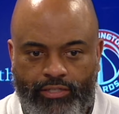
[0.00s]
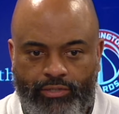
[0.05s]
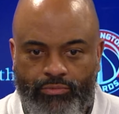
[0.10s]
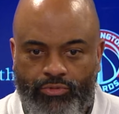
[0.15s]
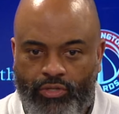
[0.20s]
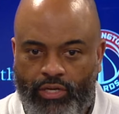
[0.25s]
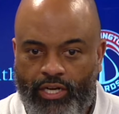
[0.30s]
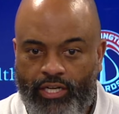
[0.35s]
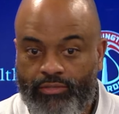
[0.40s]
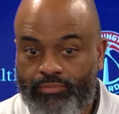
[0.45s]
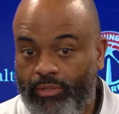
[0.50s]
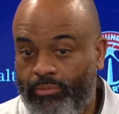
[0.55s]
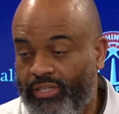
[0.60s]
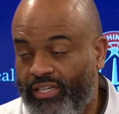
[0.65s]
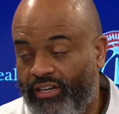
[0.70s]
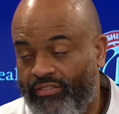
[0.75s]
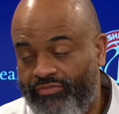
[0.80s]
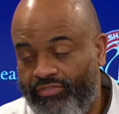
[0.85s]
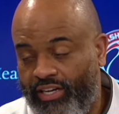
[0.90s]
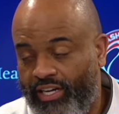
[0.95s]
some drives, maybe
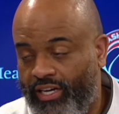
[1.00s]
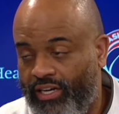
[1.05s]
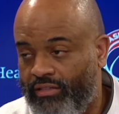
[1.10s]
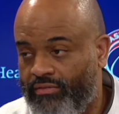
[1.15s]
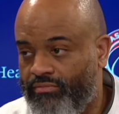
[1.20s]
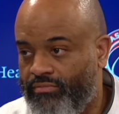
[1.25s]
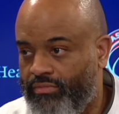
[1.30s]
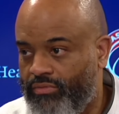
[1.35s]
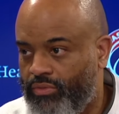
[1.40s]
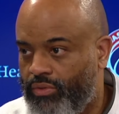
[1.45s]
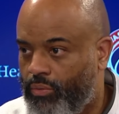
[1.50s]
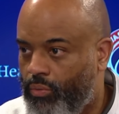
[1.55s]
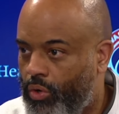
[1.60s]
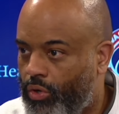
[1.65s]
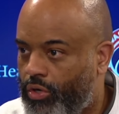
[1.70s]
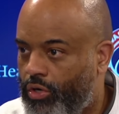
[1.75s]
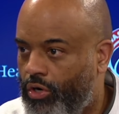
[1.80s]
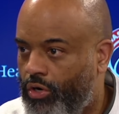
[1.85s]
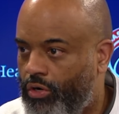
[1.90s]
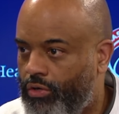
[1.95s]
got fouled, and they
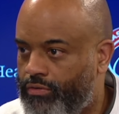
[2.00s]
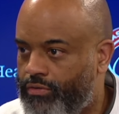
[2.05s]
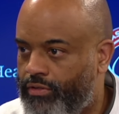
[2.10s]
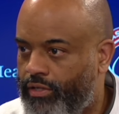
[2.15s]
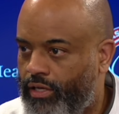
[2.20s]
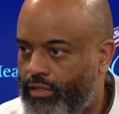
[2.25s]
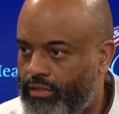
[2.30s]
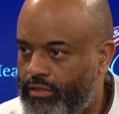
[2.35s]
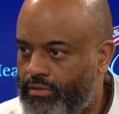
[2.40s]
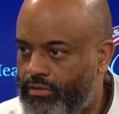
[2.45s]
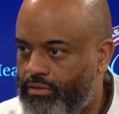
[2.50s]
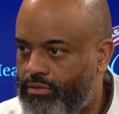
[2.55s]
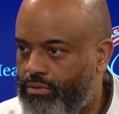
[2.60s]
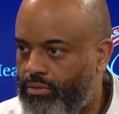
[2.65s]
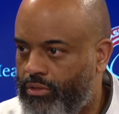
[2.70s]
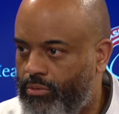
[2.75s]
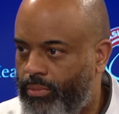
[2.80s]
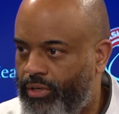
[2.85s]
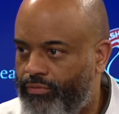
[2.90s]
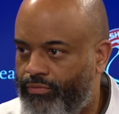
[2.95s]
weren't called, so that leads to a
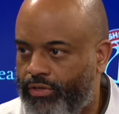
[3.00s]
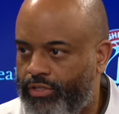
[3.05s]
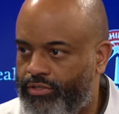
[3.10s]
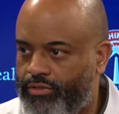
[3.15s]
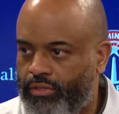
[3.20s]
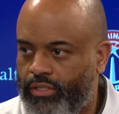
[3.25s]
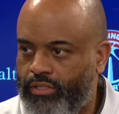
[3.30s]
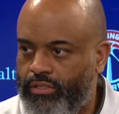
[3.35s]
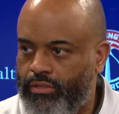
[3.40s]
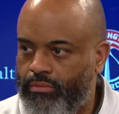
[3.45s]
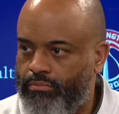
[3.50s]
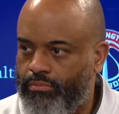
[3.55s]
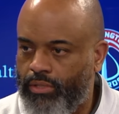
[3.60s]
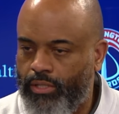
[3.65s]
little bit of frustration.